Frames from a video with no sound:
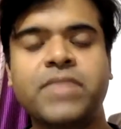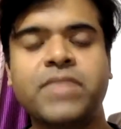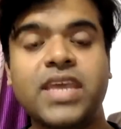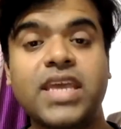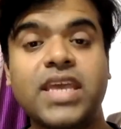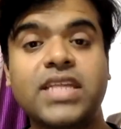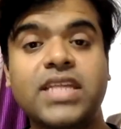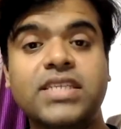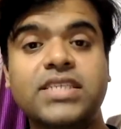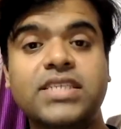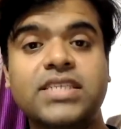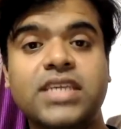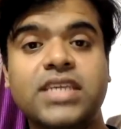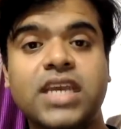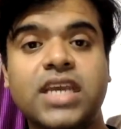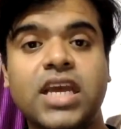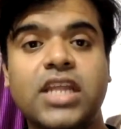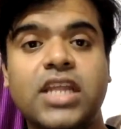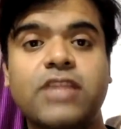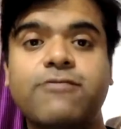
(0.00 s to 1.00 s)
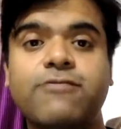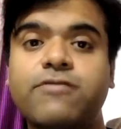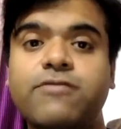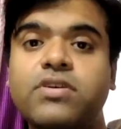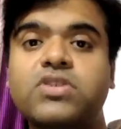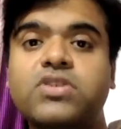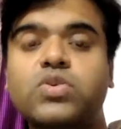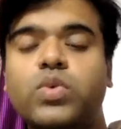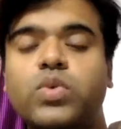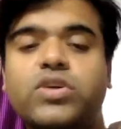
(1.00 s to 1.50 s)
Hence, the
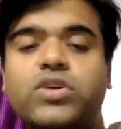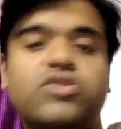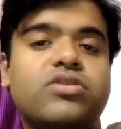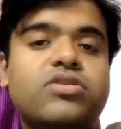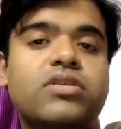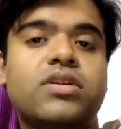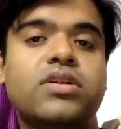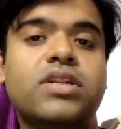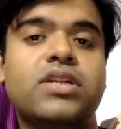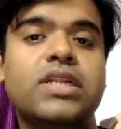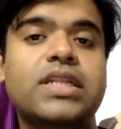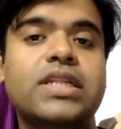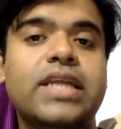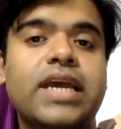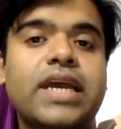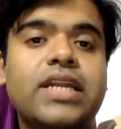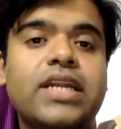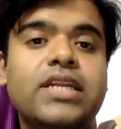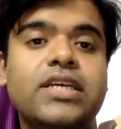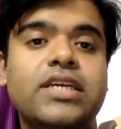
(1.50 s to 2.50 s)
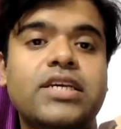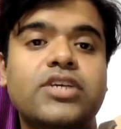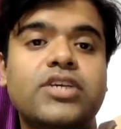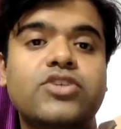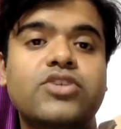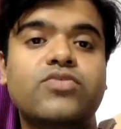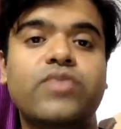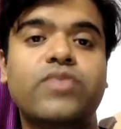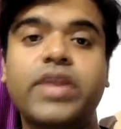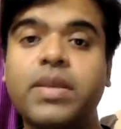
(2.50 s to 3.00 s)
first question that
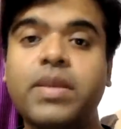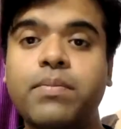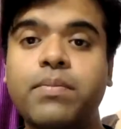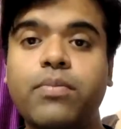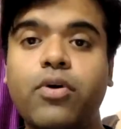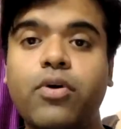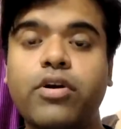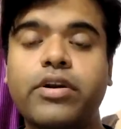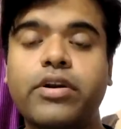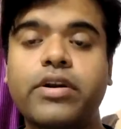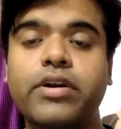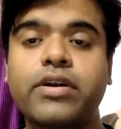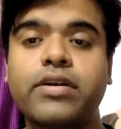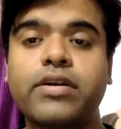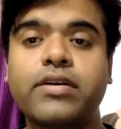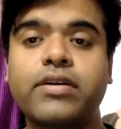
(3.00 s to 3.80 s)
is very important